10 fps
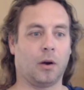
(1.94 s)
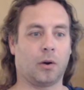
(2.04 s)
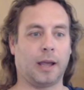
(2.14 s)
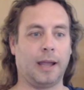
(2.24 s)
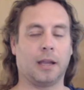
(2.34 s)

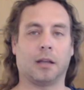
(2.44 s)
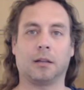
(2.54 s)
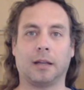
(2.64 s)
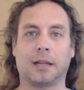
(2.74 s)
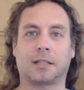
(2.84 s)
Okay,
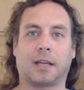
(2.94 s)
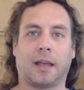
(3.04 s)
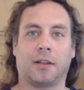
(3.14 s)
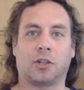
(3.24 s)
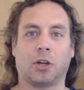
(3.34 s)
let's
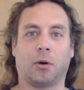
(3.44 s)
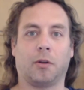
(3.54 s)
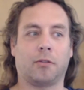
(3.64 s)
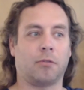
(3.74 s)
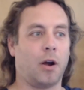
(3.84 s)
get this show
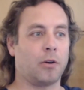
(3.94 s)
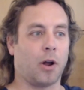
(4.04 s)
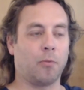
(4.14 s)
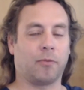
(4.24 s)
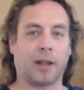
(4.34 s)
on the road.
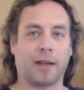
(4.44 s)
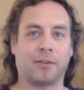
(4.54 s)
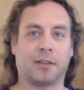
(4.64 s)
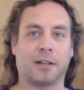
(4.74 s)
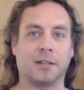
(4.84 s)
Hopefully
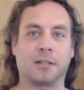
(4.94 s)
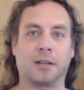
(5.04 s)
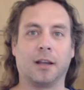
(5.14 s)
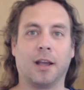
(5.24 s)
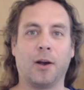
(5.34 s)

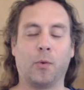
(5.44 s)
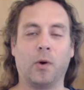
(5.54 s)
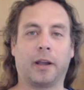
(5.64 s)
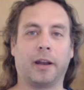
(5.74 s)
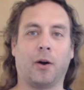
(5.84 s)
everything's
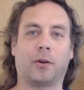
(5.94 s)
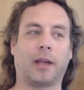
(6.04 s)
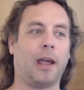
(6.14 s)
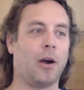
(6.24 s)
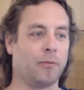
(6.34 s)
working
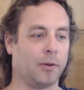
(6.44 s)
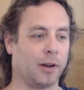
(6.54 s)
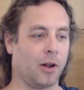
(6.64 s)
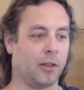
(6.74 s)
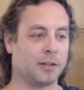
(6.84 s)
okay.
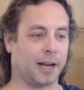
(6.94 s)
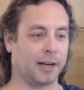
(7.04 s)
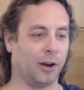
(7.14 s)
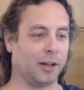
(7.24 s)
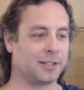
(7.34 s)
Hopefully all the
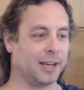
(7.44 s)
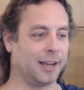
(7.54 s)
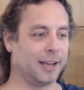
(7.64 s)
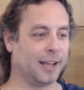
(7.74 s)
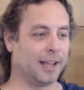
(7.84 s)

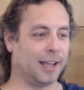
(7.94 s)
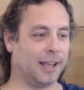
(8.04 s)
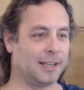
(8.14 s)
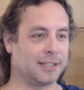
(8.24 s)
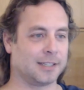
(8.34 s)
technology
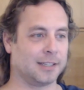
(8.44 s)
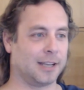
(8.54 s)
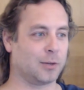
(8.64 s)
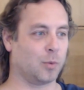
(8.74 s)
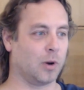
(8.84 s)
is
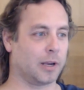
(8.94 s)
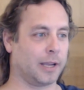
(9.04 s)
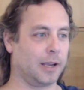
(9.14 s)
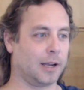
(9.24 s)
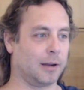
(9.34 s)
is
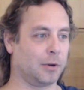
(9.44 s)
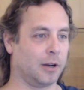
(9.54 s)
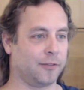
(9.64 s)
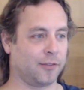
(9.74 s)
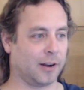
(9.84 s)
working. I'm going
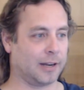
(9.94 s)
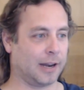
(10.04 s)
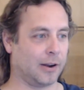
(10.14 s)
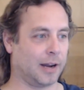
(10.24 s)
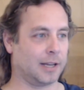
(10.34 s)
to find
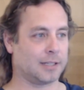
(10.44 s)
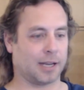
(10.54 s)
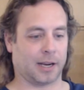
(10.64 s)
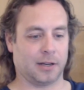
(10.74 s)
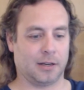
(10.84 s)
out any
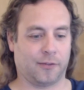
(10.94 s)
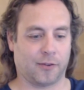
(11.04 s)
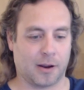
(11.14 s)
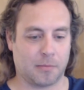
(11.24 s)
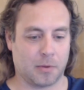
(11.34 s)
second if
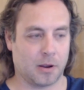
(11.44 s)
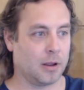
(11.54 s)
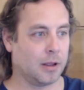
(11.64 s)
I'm